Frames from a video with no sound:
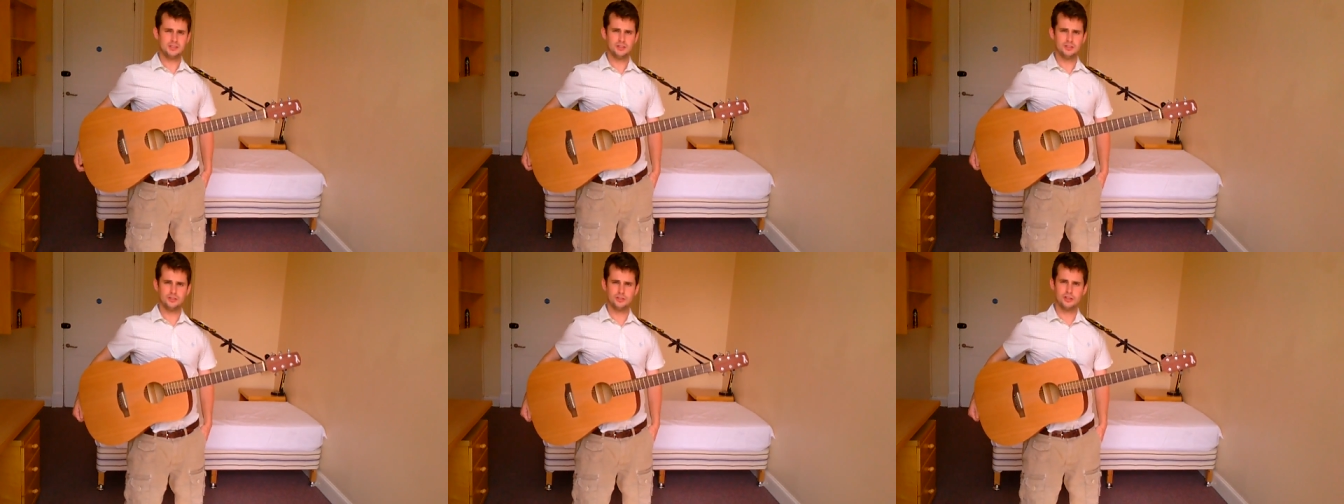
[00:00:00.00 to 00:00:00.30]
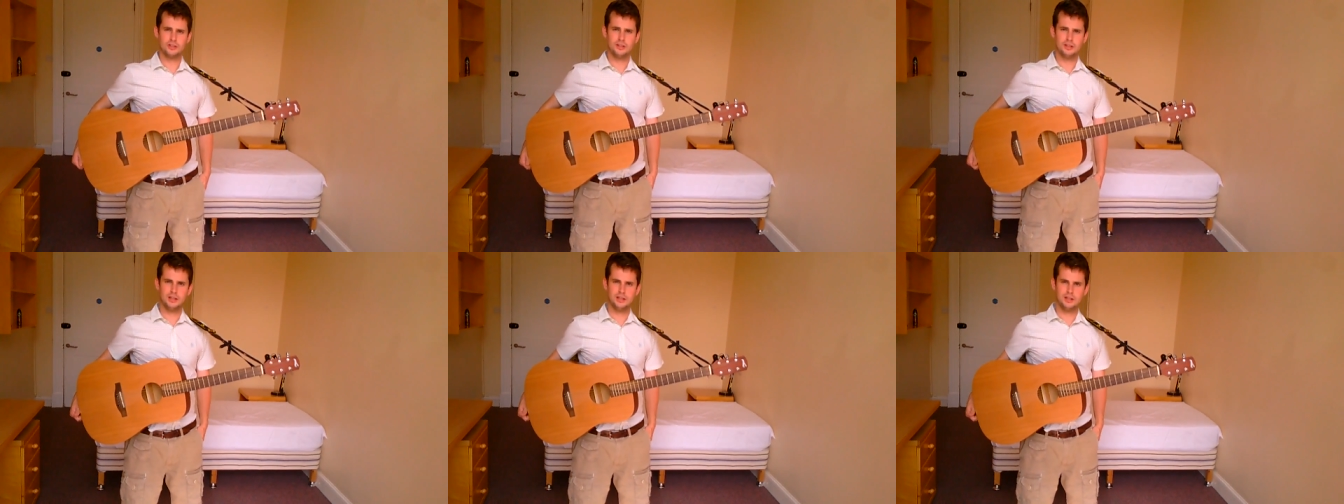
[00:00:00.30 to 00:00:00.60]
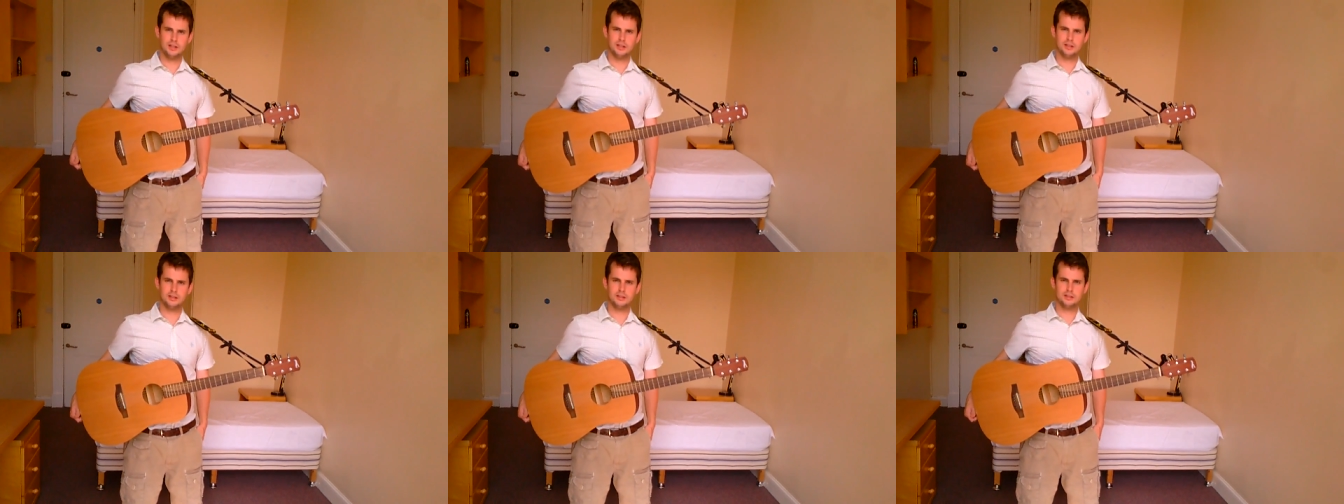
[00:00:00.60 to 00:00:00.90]
sort of
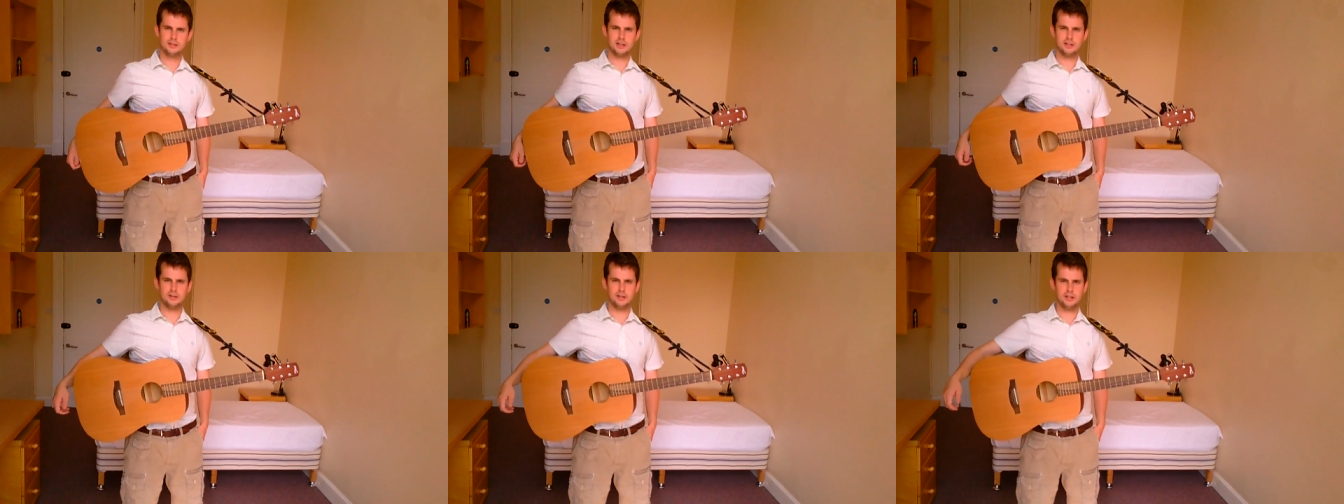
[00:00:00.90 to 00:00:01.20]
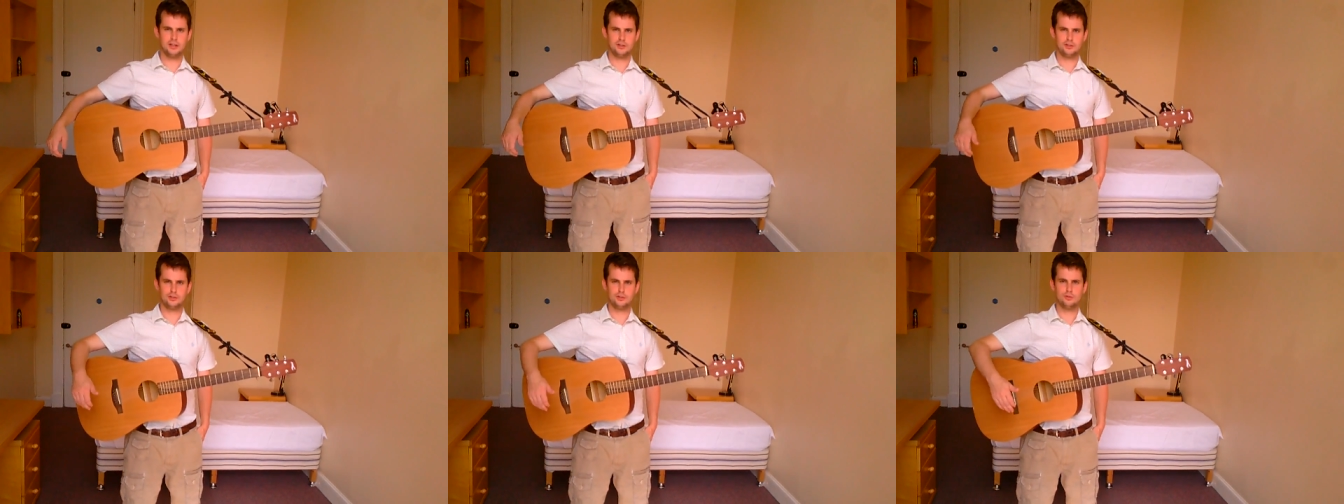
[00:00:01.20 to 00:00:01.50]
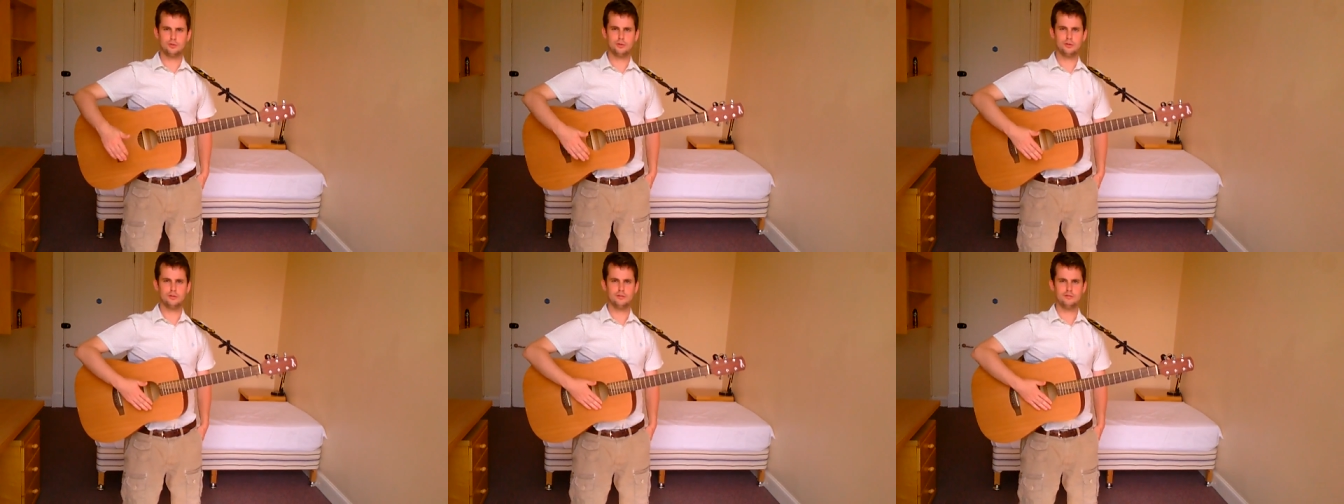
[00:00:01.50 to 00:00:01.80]
take you in the direction
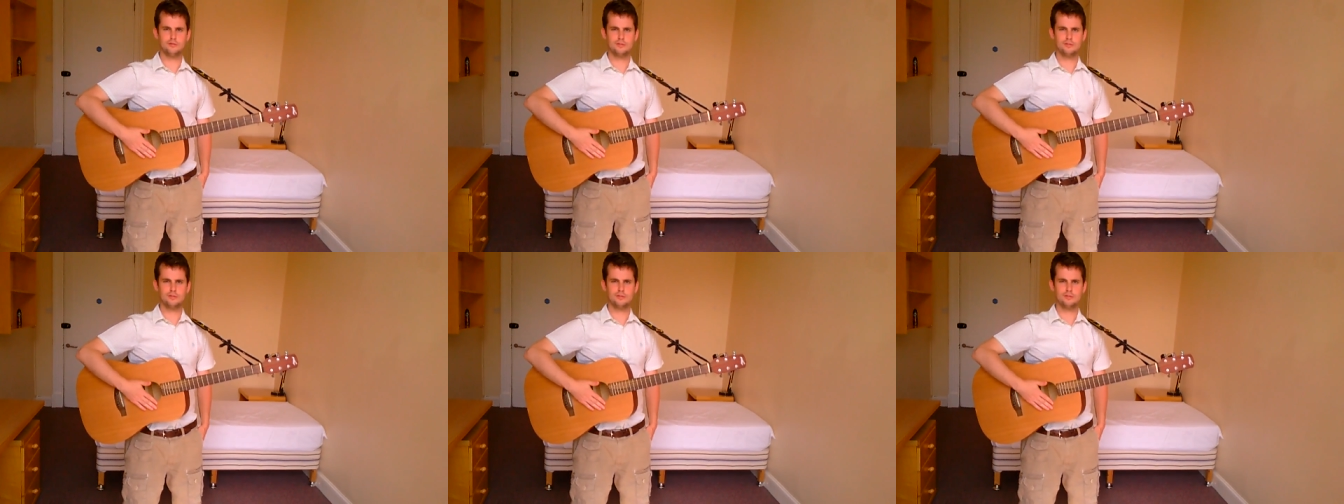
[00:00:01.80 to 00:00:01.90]
of